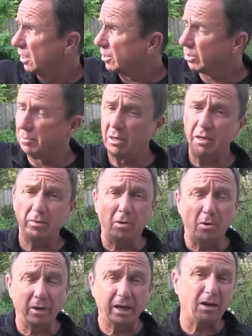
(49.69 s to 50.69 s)
Some early
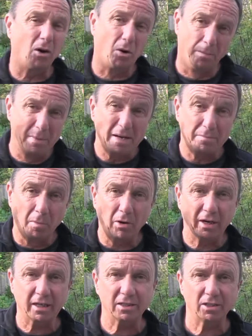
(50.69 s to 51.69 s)
morning or
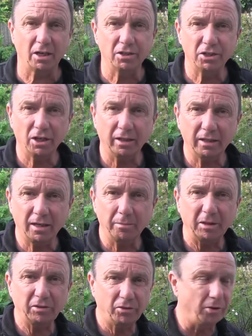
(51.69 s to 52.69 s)
mid-morning sunshine
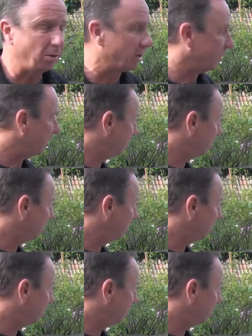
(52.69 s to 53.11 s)
coming through on the